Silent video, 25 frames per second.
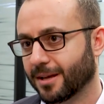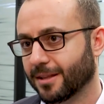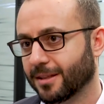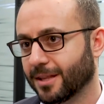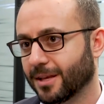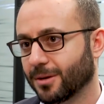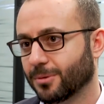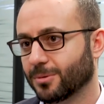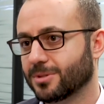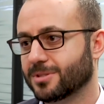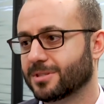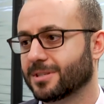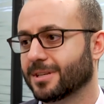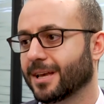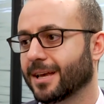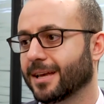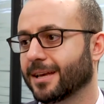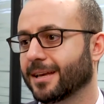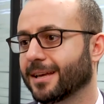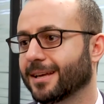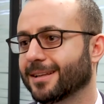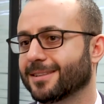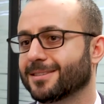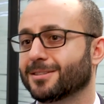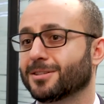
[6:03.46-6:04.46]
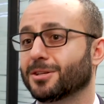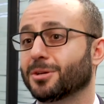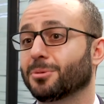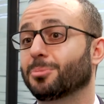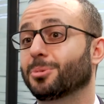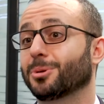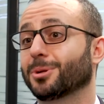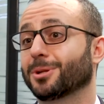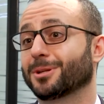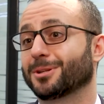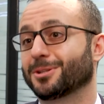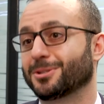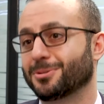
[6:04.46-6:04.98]
they would say it's the
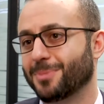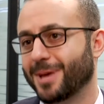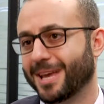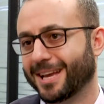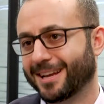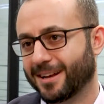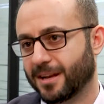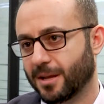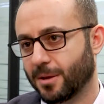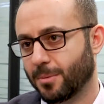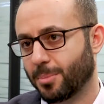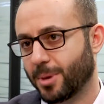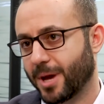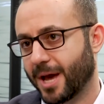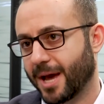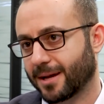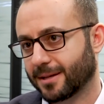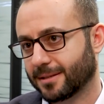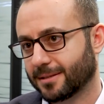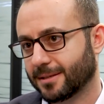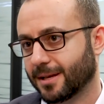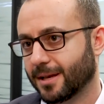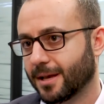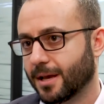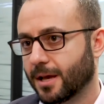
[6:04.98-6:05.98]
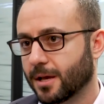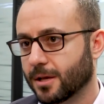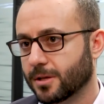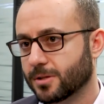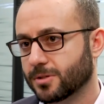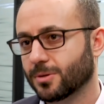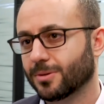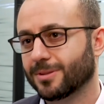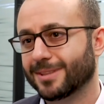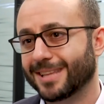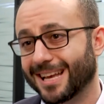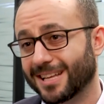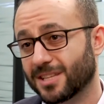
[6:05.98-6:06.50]
ability to make an impact.
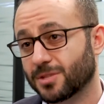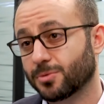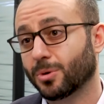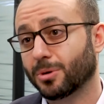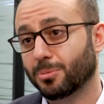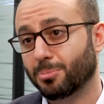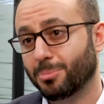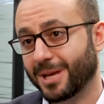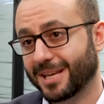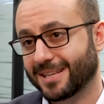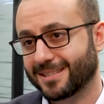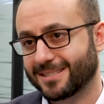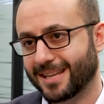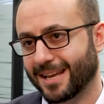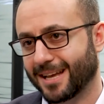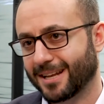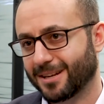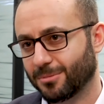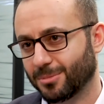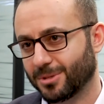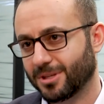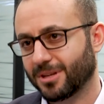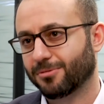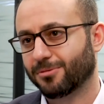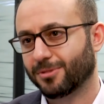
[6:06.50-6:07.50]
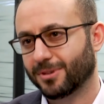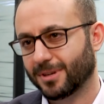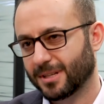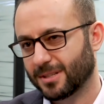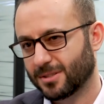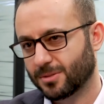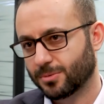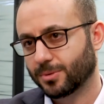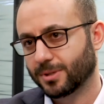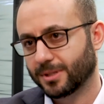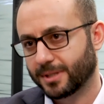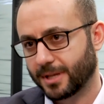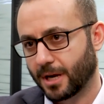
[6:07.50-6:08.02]
So that's what makes Tandem different.
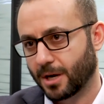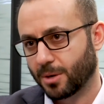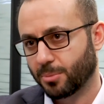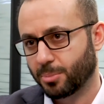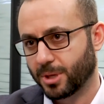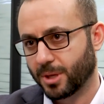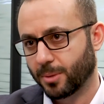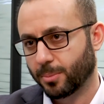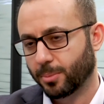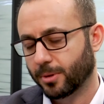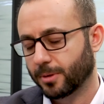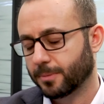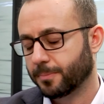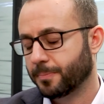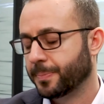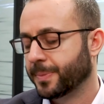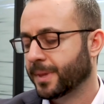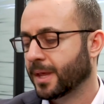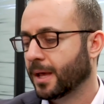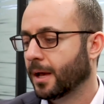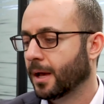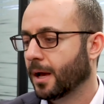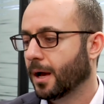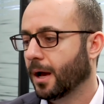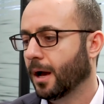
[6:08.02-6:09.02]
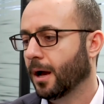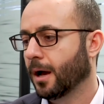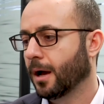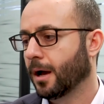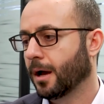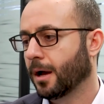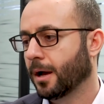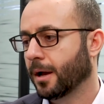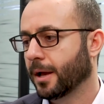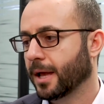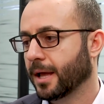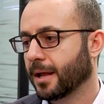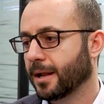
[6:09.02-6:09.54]
It's really our people.
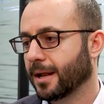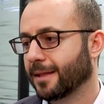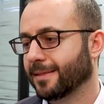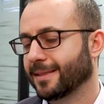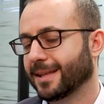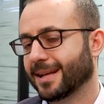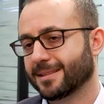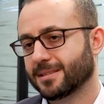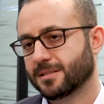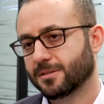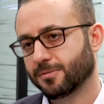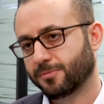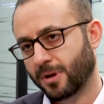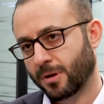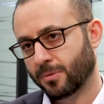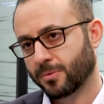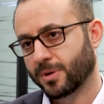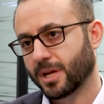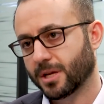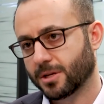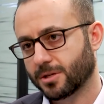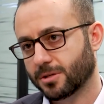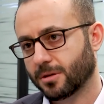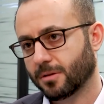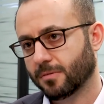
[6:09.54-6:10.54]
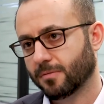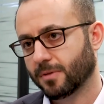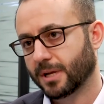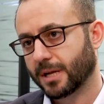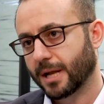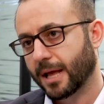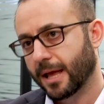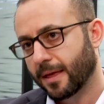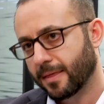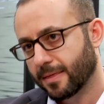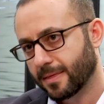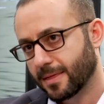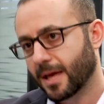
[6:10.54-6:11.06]
Uh, and, and, that's the foundation of it.
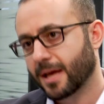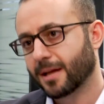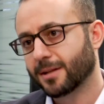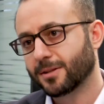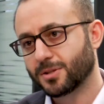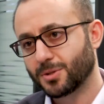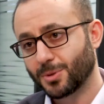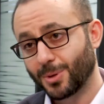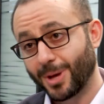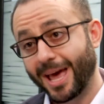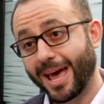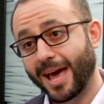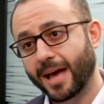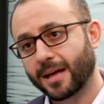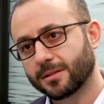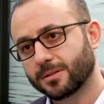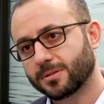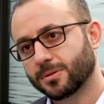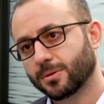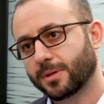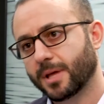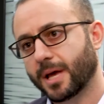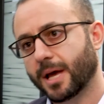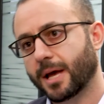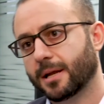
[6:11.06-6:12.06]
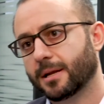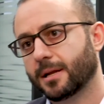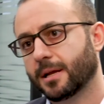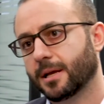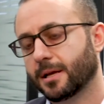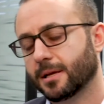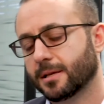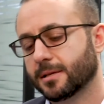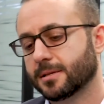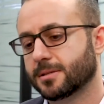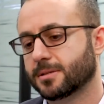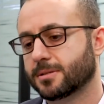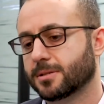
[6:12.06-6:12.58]
And then to add to that
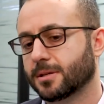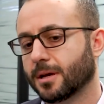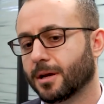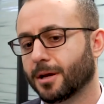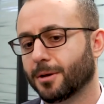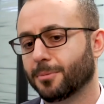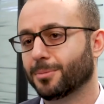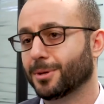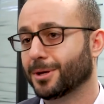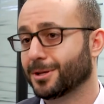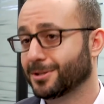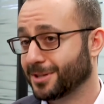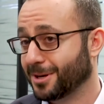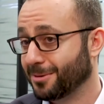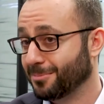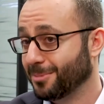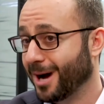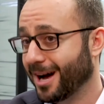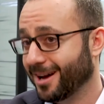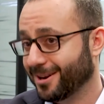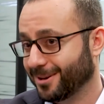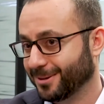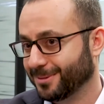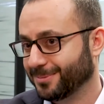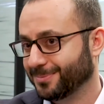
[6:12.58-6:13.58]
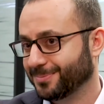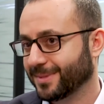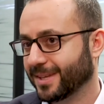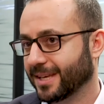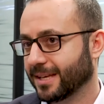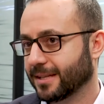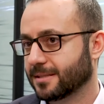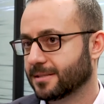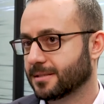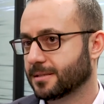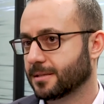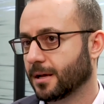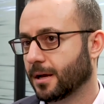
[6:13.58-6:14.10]
is um, is our model.
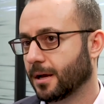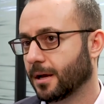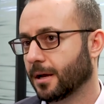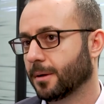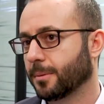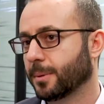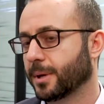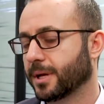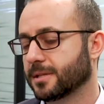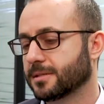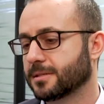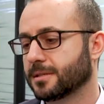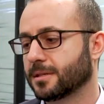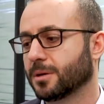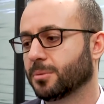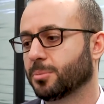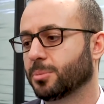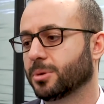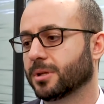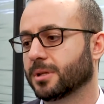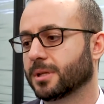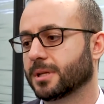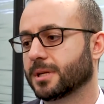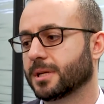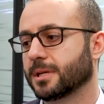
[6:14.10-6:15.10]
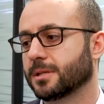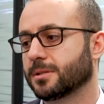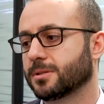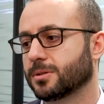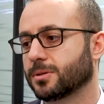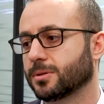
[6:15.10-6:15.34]
It's mm-hmm. um, it's the ability